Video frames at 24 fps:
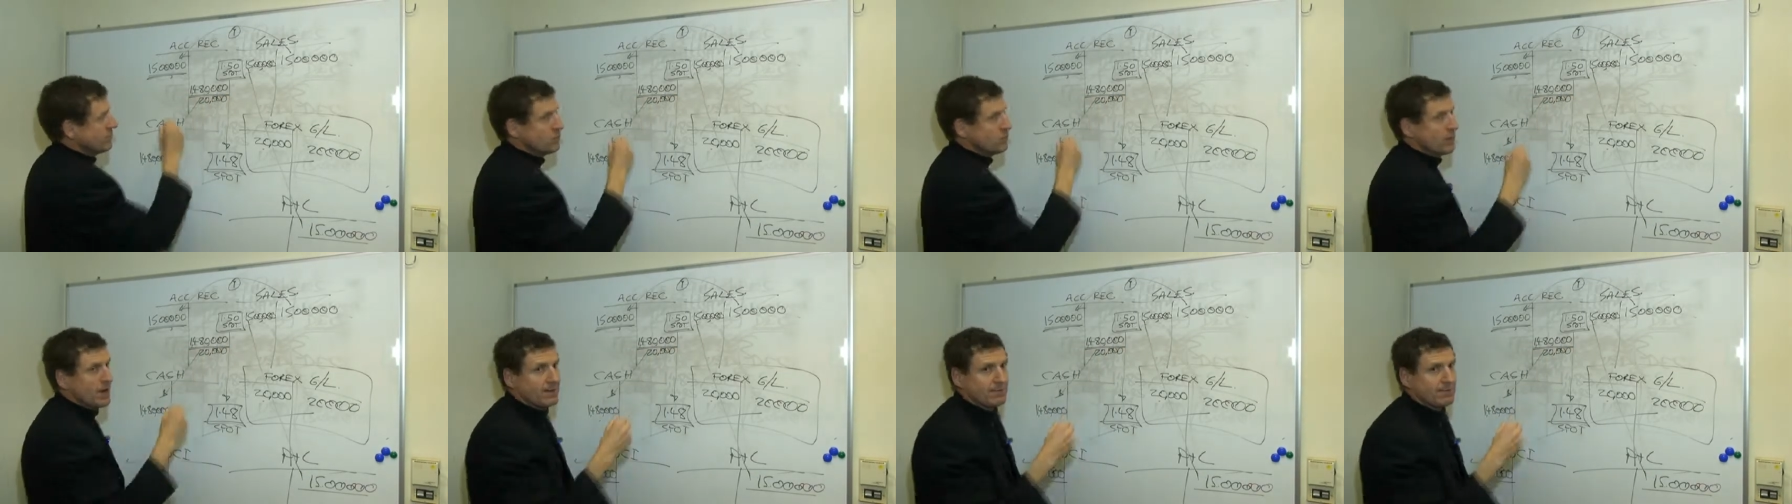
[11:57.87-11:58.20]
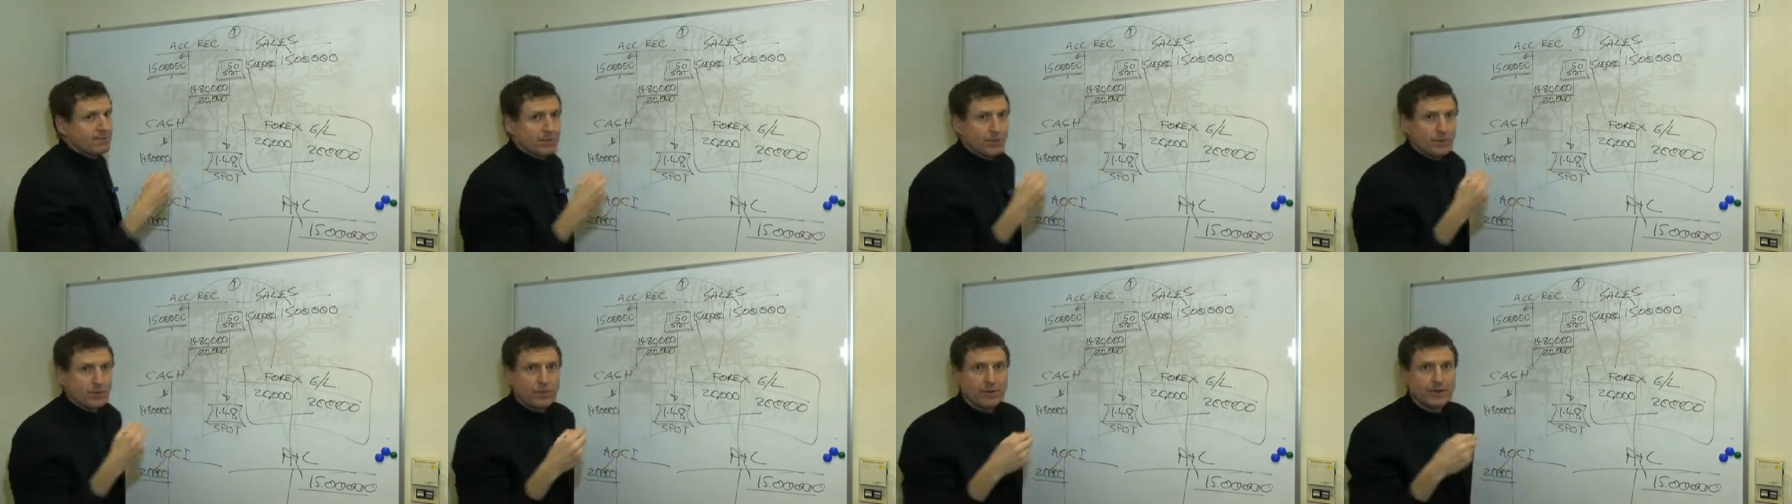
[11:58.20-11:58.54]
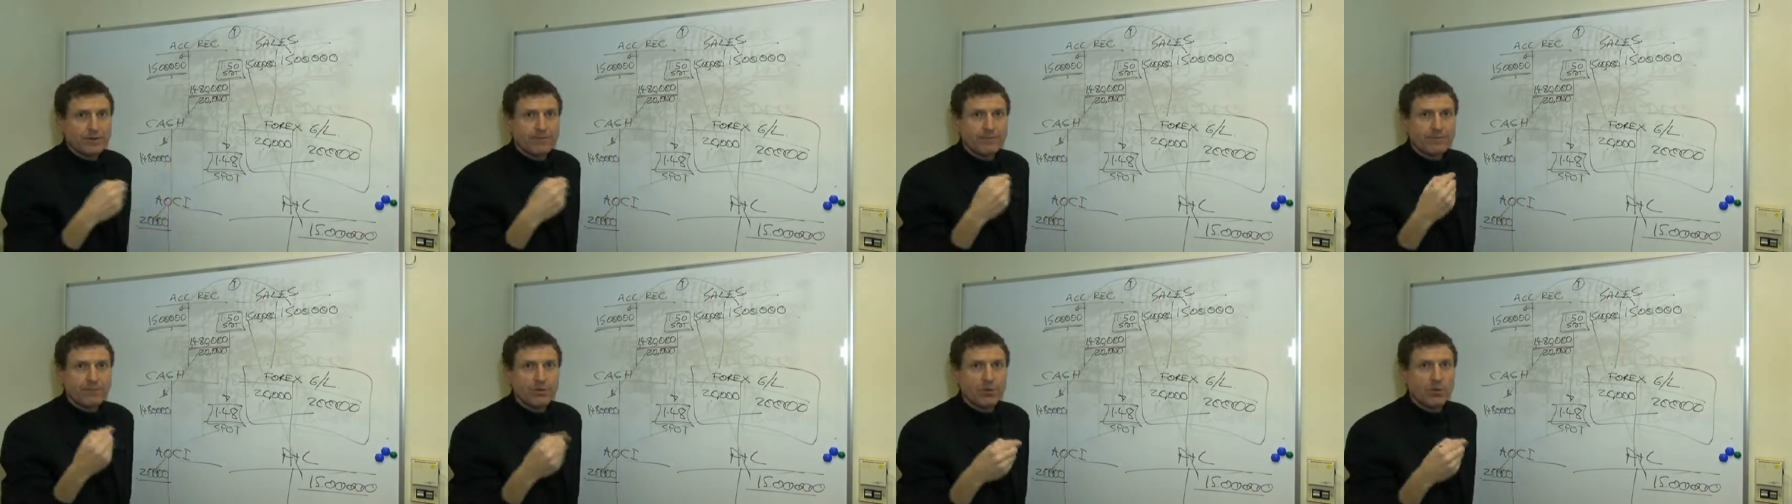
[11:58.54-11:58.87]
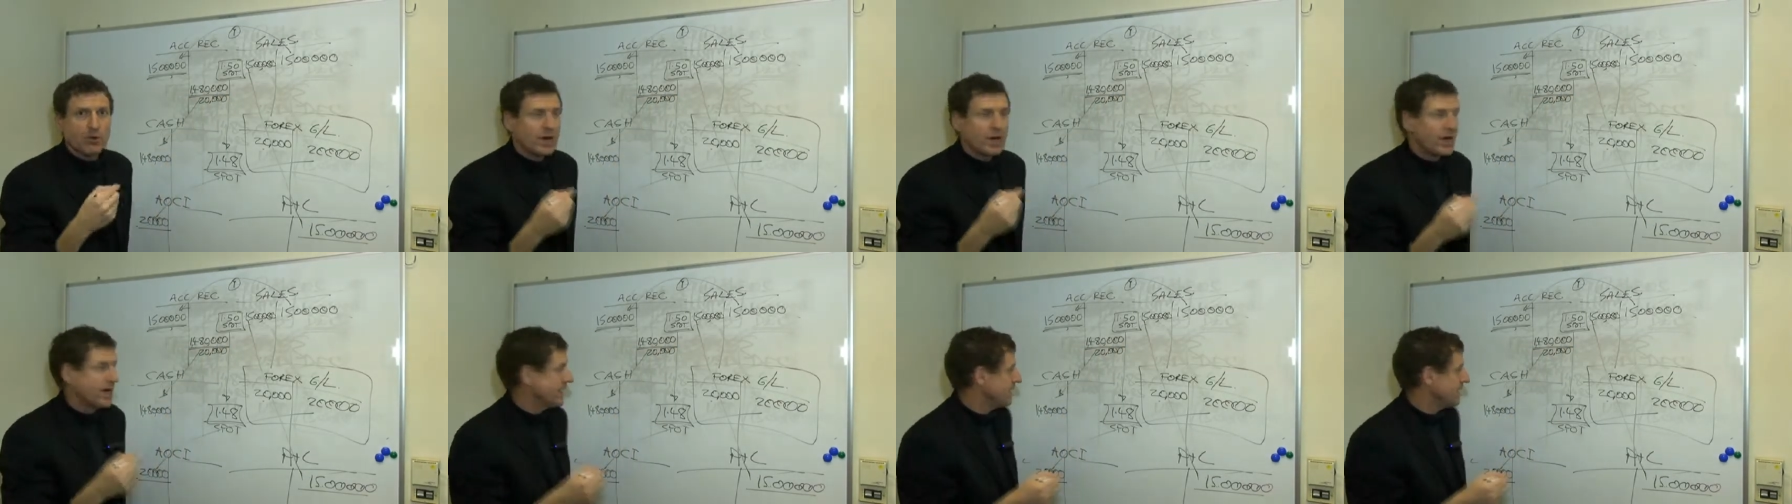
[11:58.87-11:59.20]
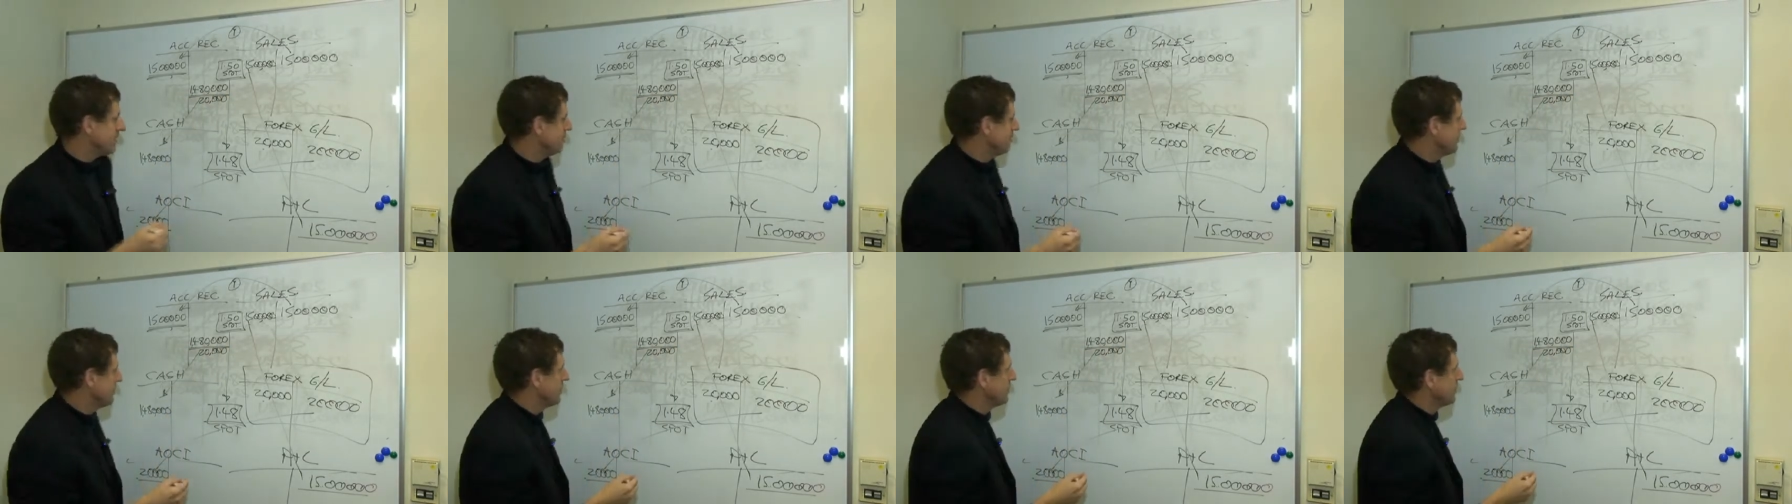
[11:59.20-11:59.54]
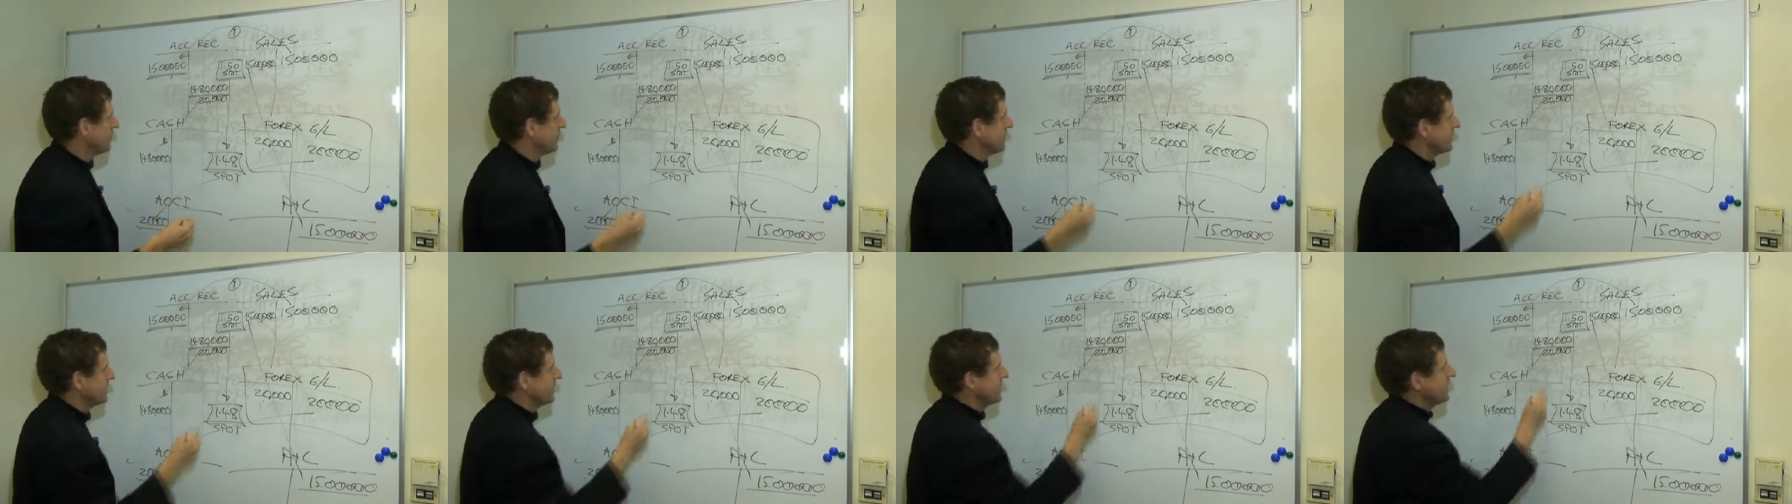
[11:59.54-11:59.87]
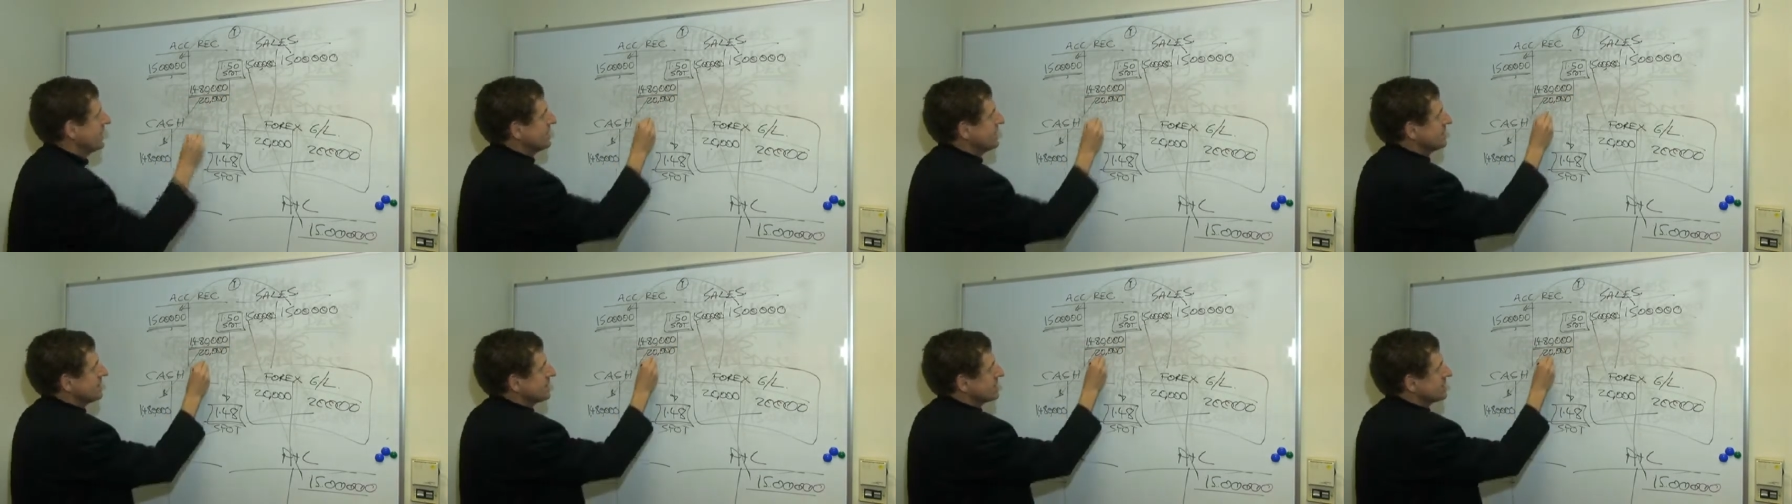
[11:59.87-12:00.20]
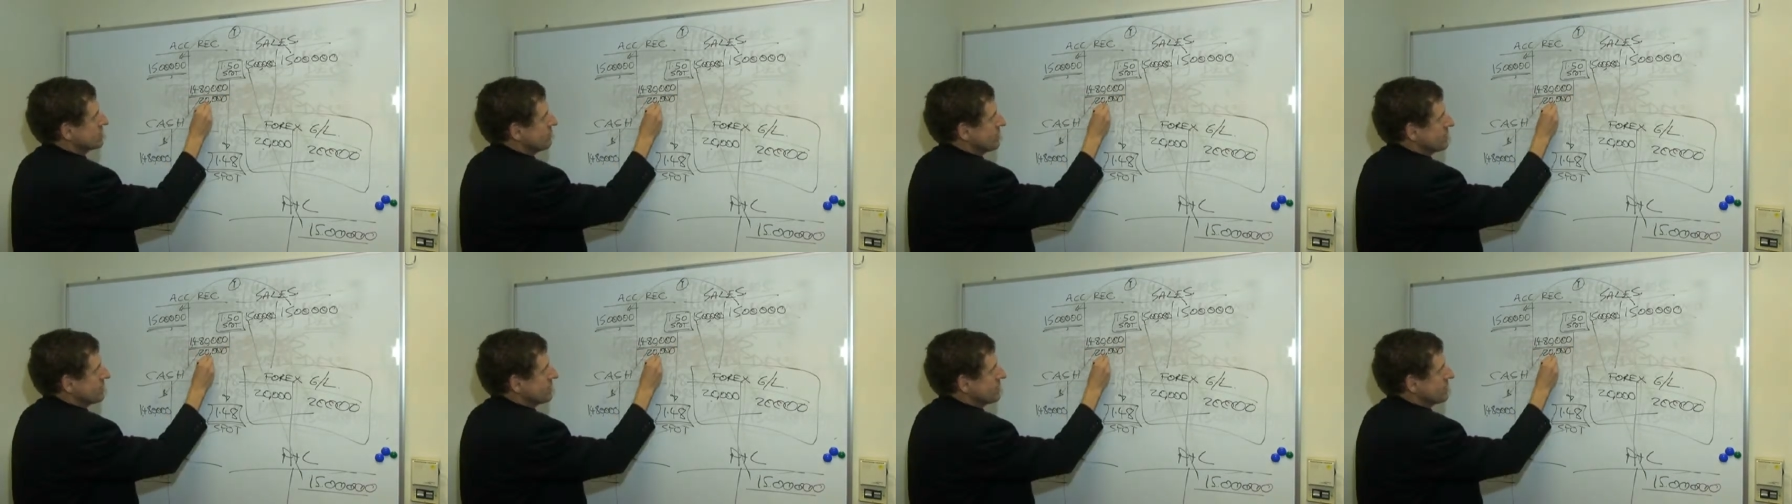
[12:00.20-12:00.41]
the 1.48 million. The